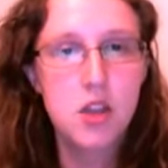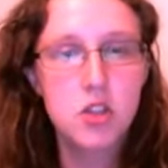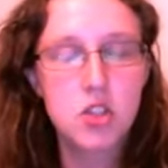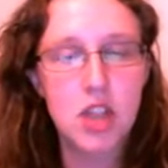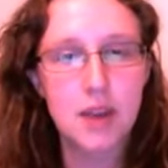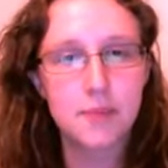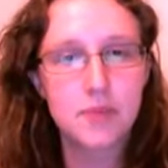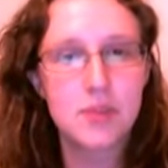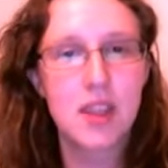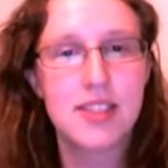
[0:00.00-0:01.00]
So
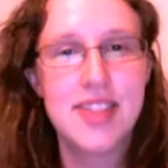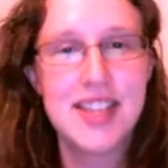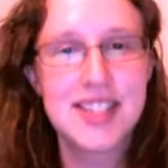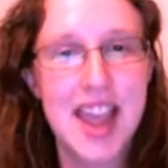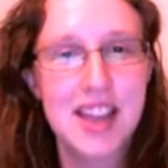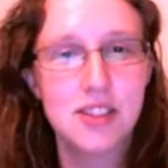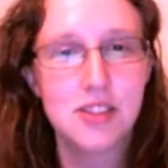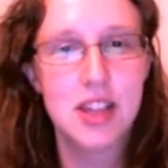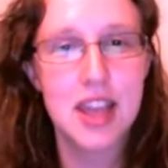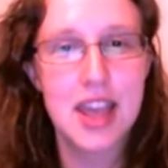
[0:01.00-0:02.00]
this
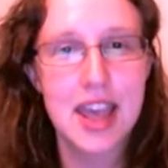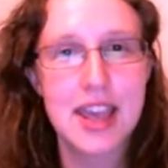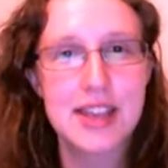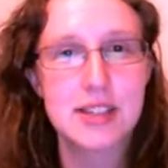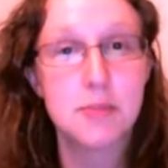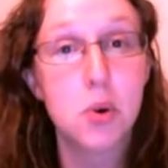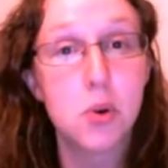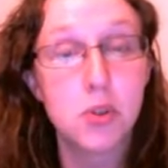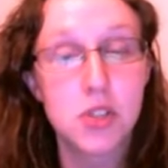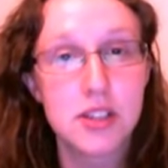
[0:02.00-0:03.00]
angle here is
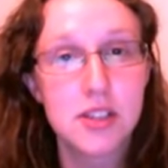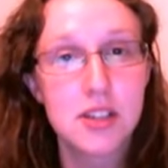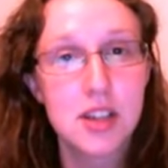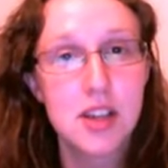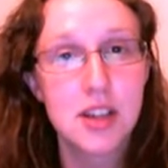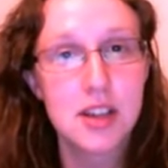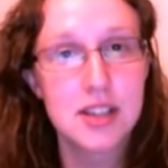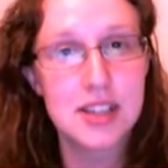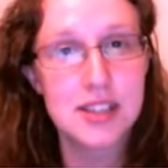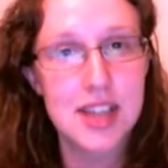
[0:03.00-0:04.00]
important because
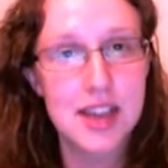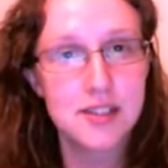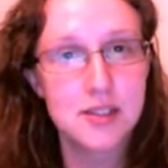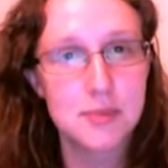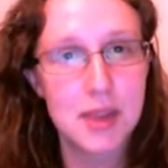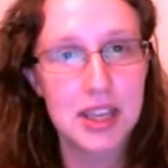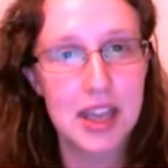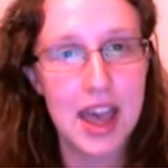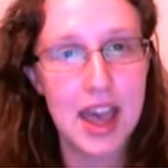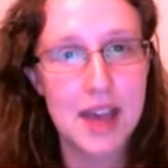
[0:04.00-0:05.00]
it tells me,
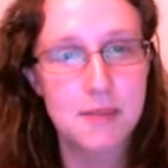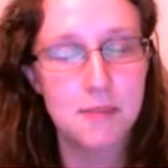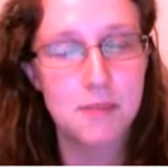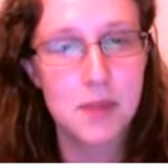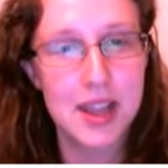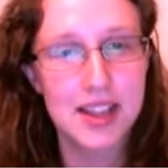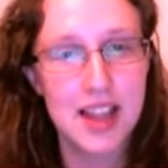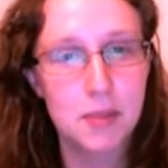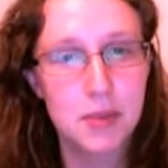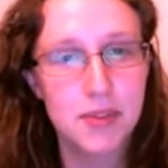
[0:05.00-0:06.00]
it'll
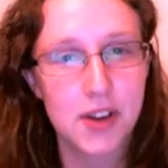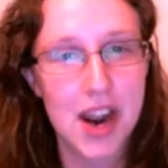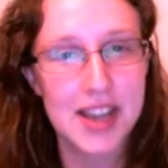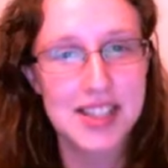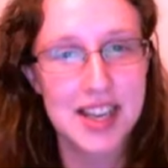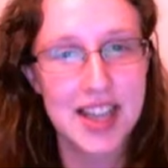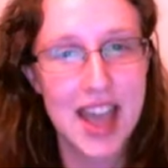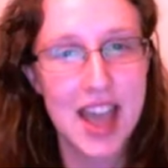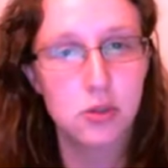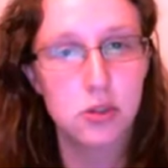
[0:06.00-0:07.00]
help me figure out exactly
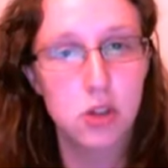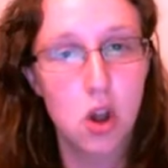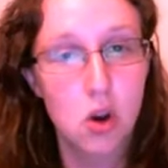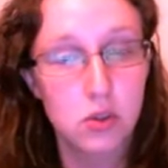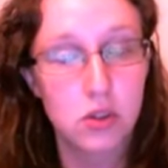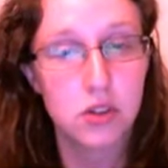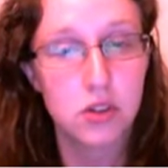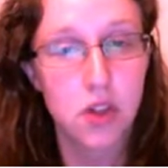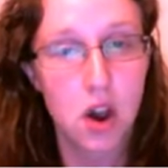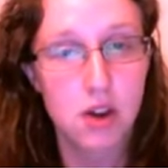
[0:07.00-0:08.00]
how long
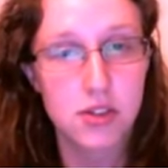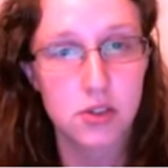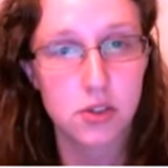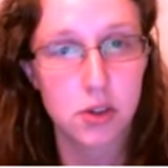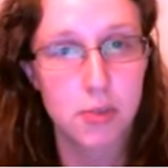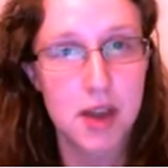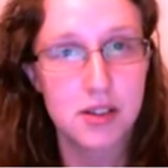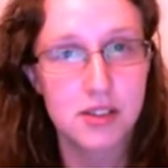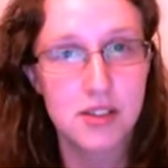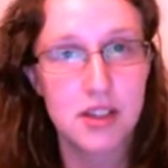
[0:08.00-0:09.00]
the horizontal
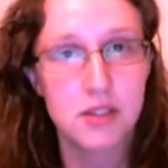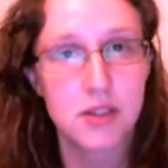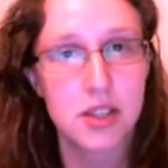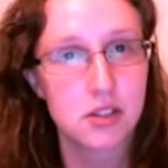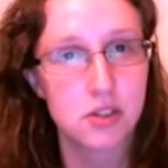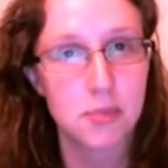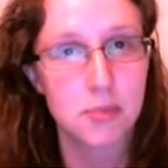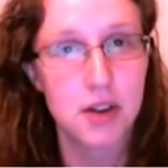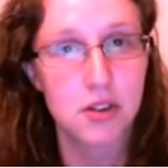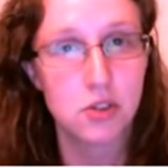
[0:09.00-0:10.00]
component and the vertical
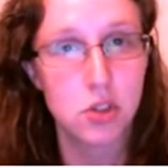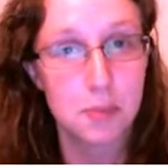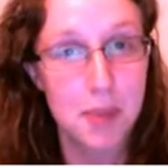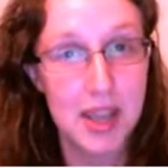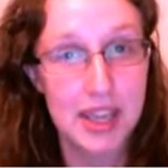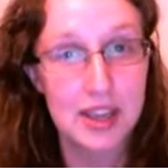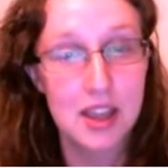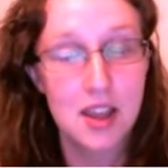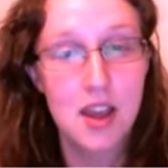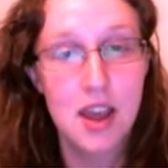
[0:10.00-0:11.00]
component should be,
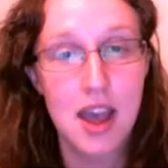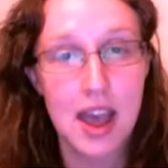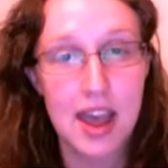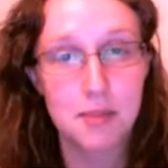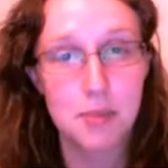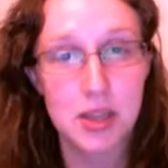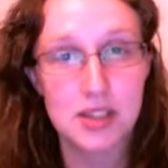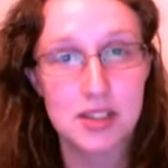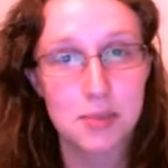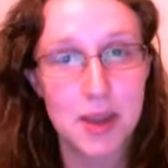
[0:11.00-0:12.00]
because
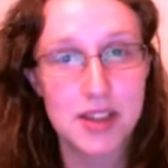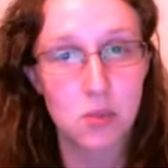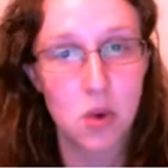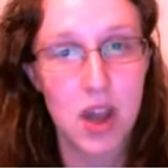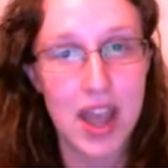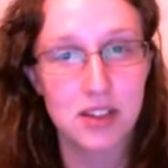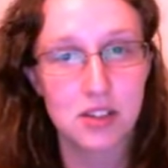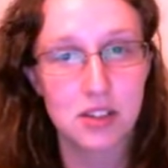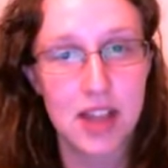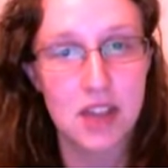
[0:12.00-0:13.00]
it depends at what
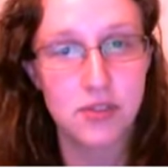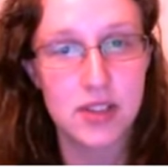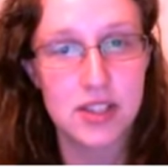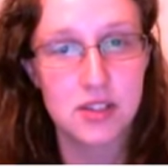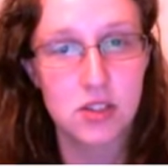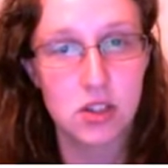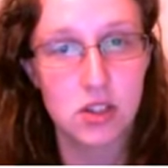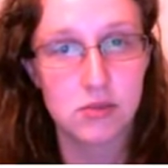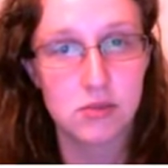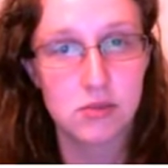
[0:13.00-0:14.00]
angle F is
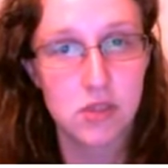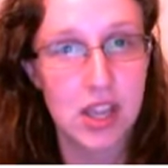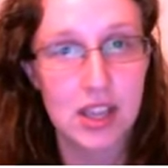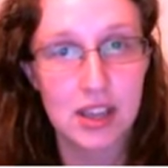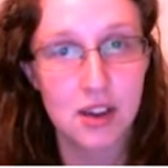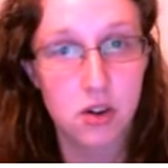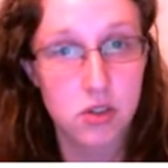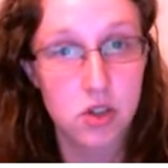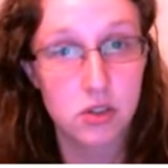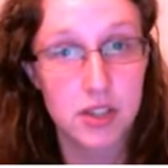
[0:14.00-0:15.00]
to the
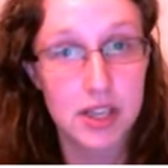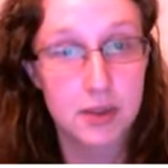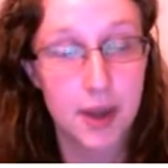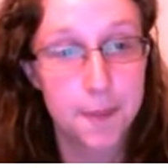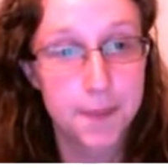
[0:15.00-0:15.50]
horizontal anyway.